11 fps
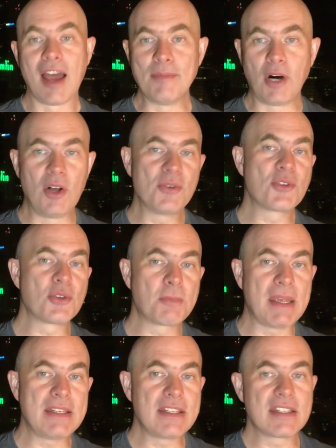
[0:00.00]
I'm also
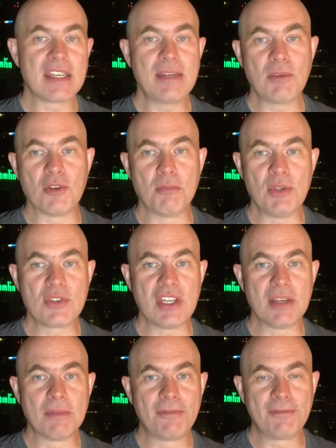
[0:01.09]
spending time at the
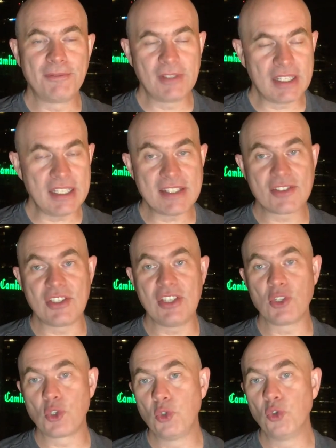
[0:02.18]
Museum of Flight,
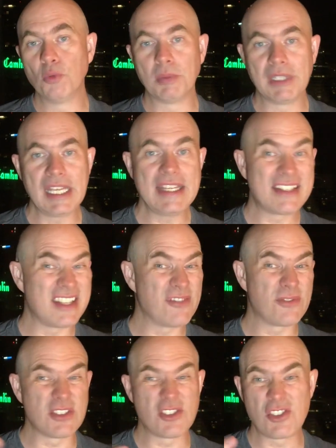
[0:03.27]
seeing cool planes. They
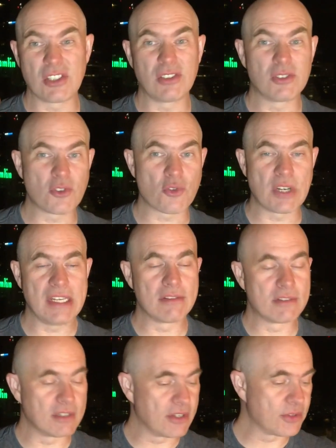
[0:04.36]
have the shuttle
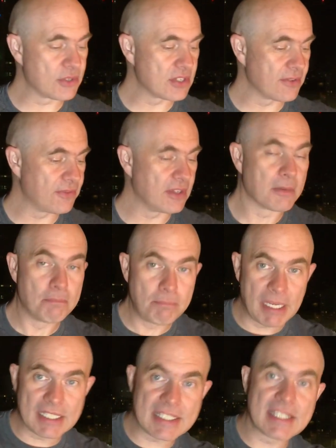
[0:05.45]
trainer and other stuff there.
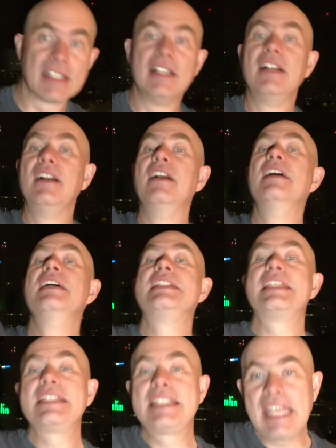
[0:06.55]
But
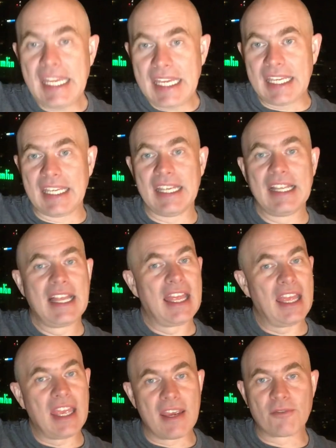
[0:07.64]
today,
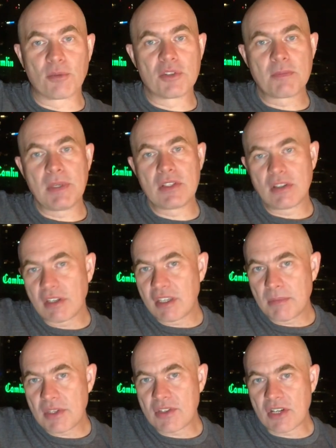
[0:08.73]
everyone's been talking
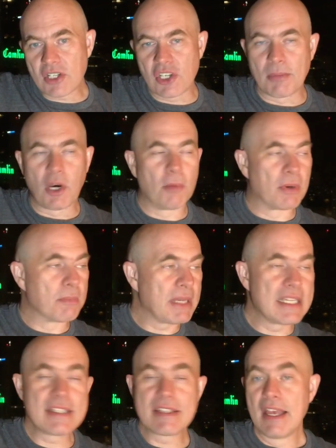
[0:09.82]
about the Starship Hopper
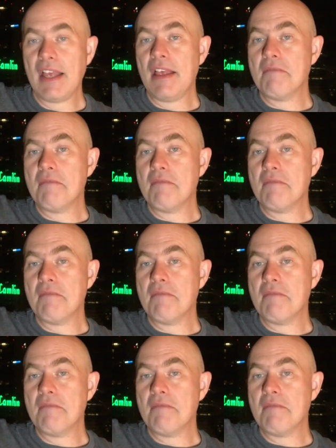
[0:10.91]
because